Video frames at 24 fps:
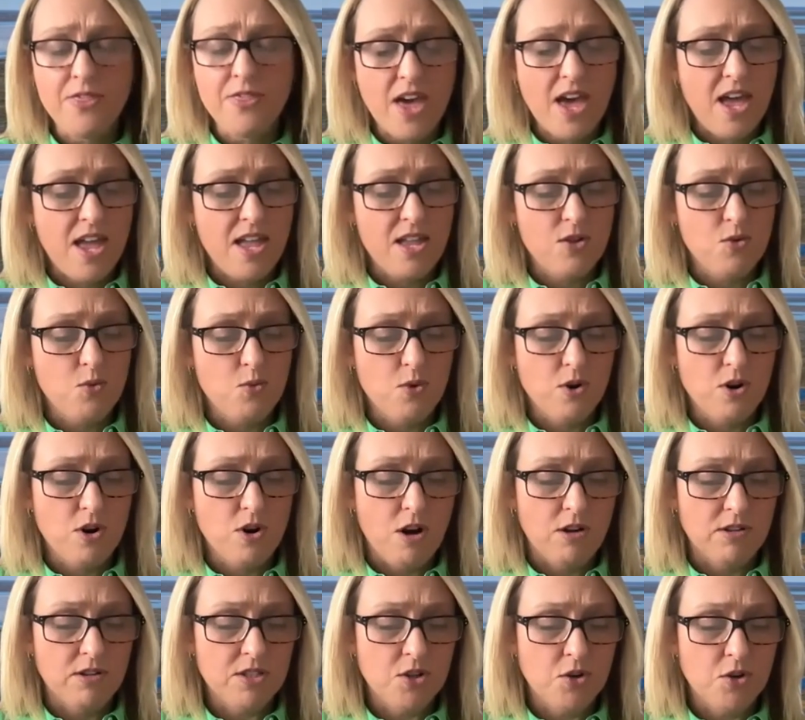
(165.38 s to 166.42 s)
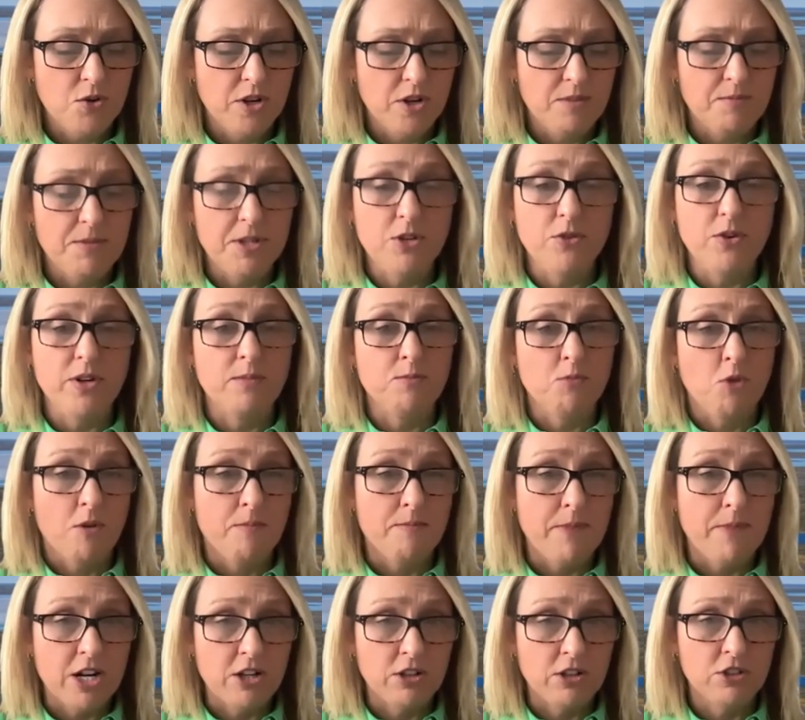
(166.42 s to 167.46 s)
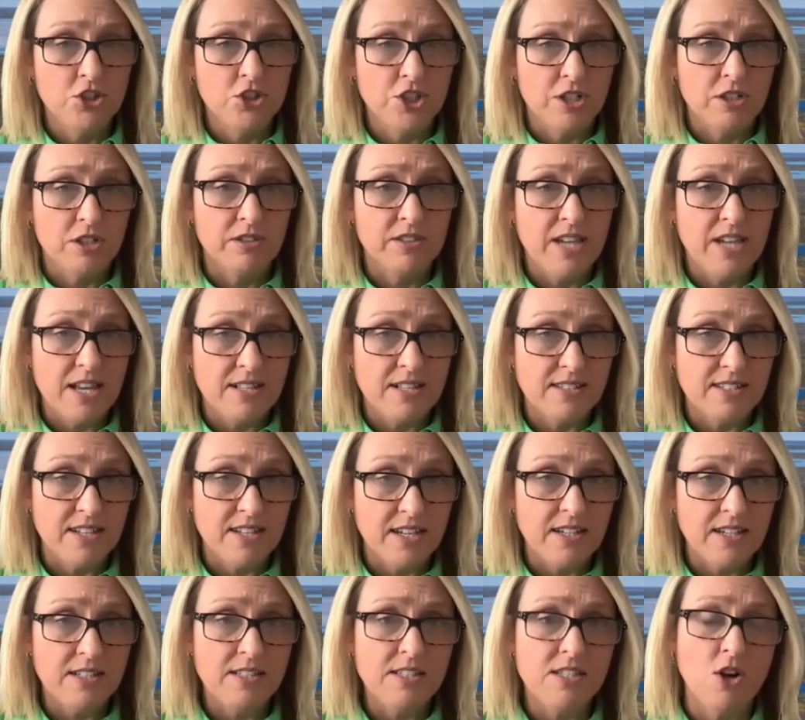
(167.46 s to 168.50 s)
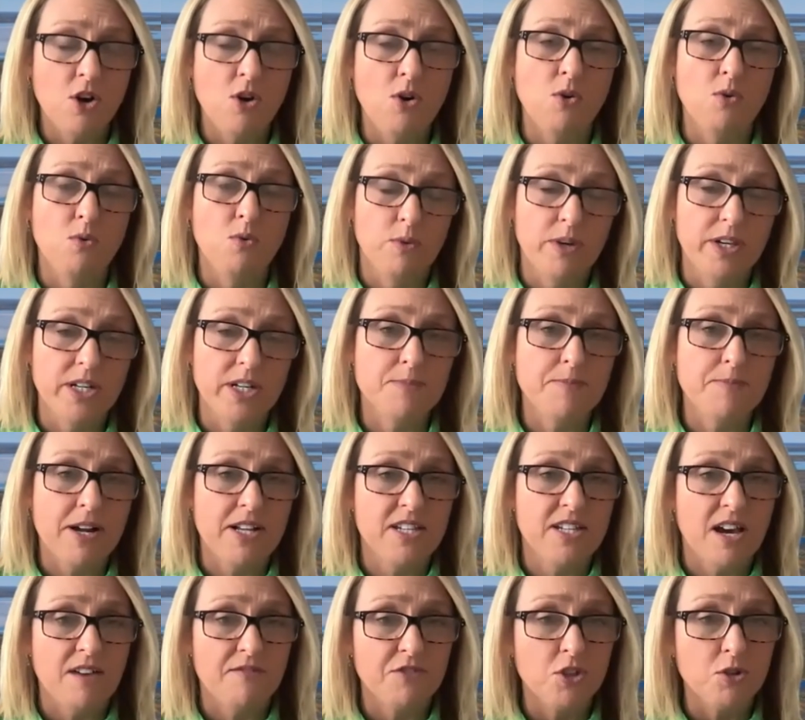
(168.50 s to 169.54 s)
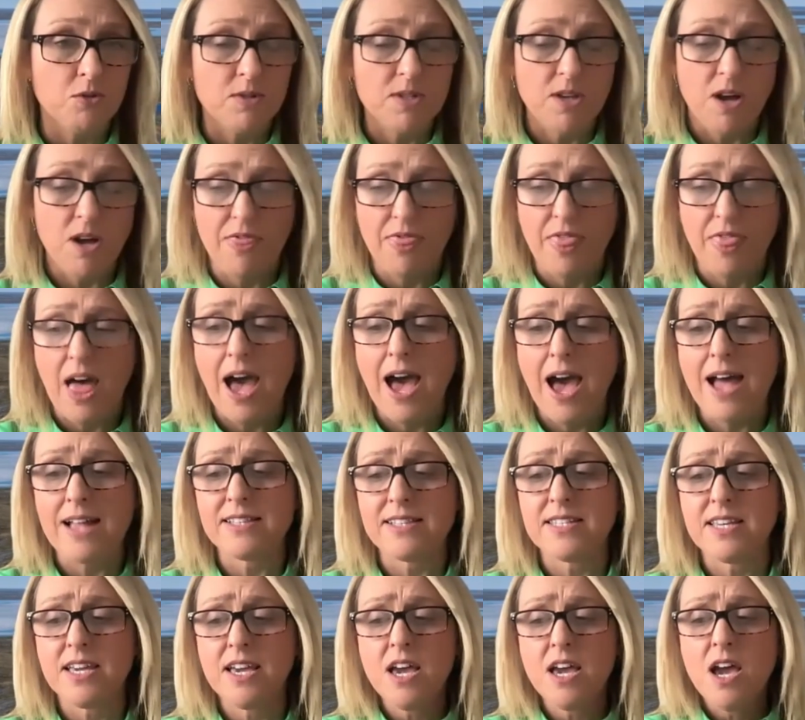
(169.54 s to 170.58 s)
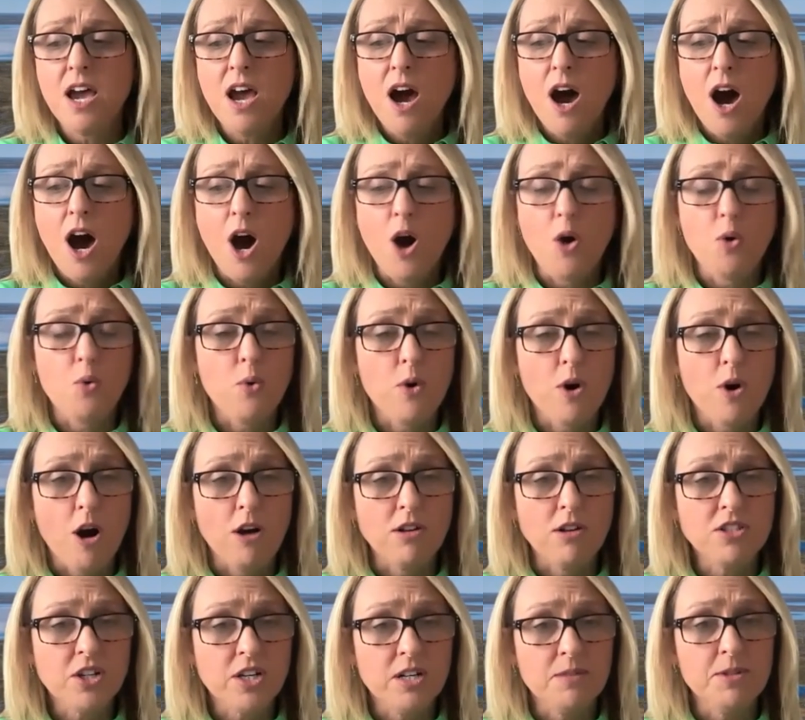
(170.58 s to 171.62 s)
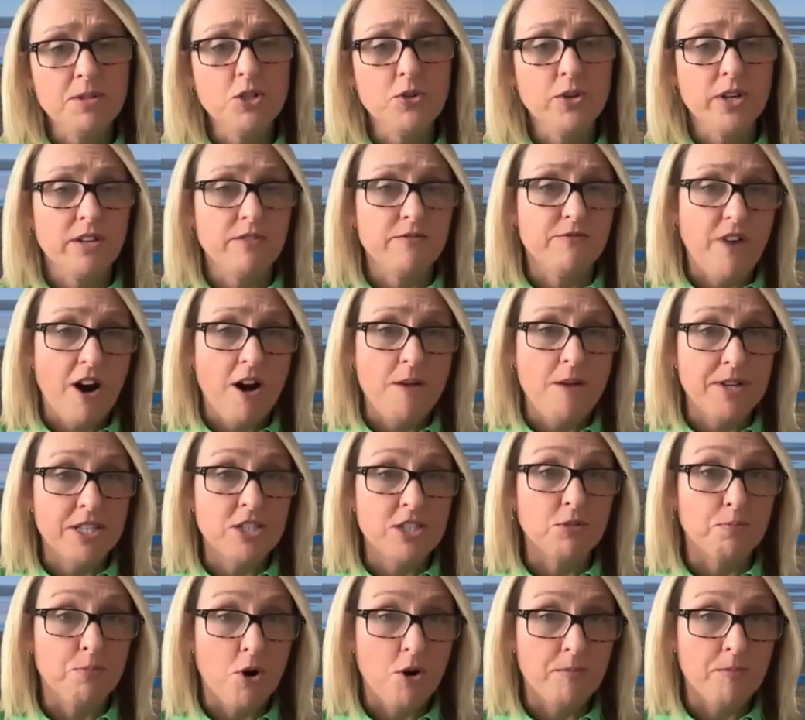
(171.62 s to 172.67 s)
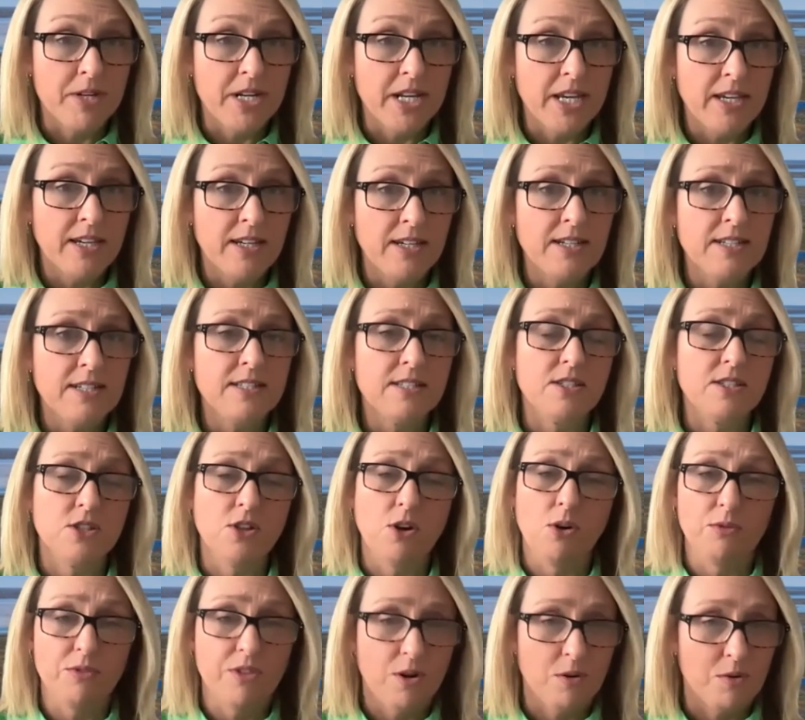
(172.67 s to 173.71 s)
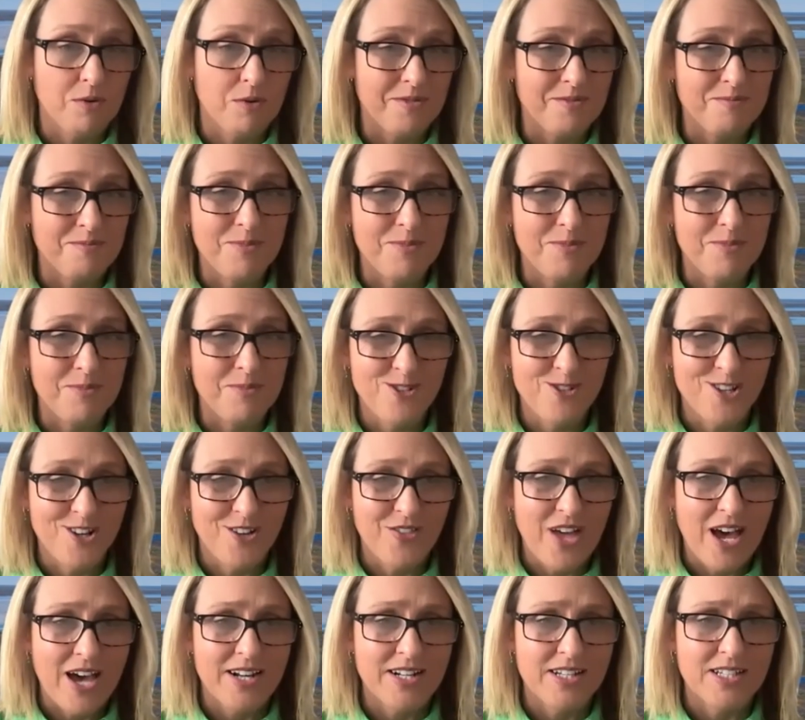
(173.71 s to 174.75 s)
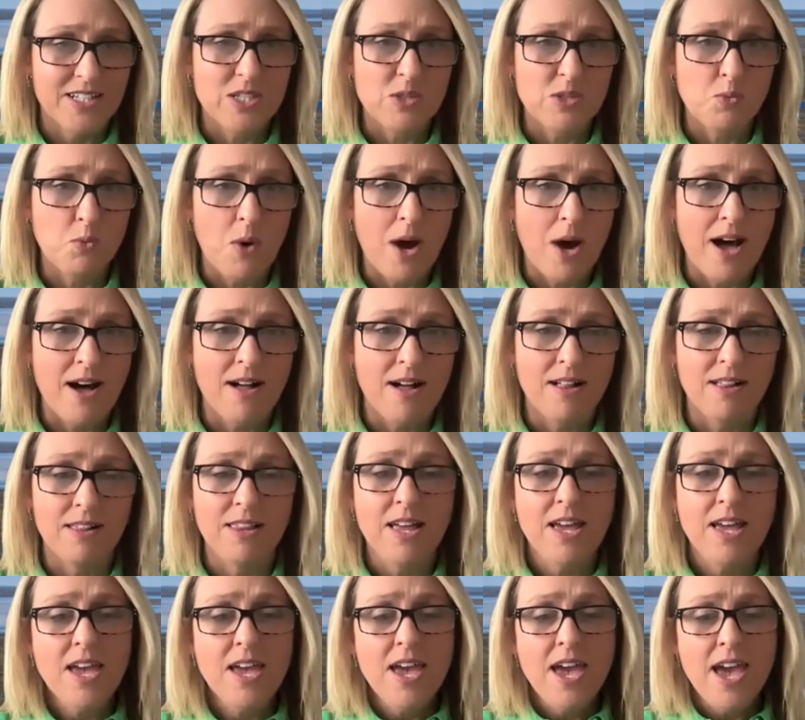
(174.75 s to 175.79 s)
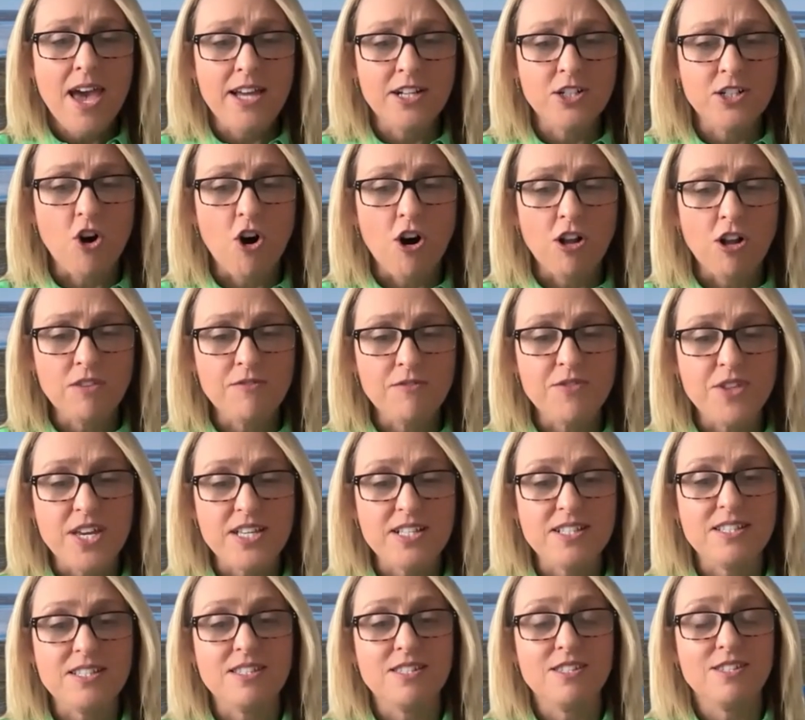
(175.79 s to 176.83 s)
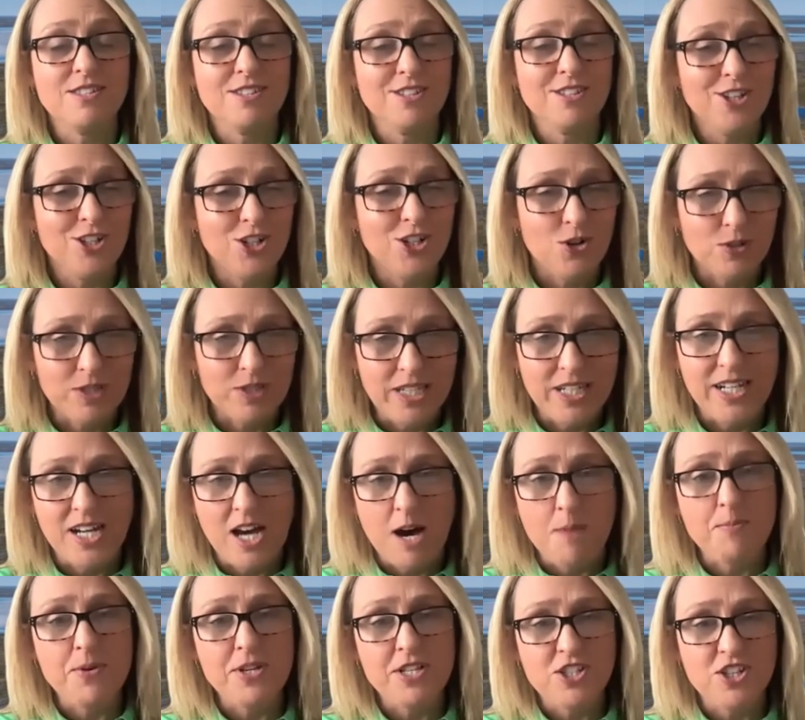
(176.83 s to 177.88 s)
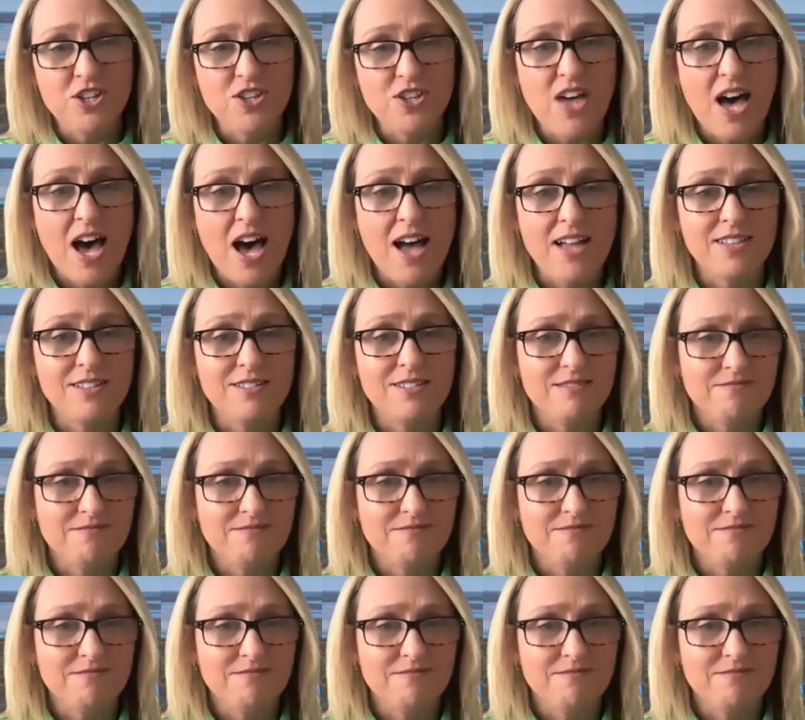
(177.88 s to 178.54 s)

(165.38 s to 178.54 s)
then we're also going to be doing more metallurgical testing. So we expect to have news on that. We're also going to be doing environmental permitting, so there will be news on that as well. And all of this, leading up into that,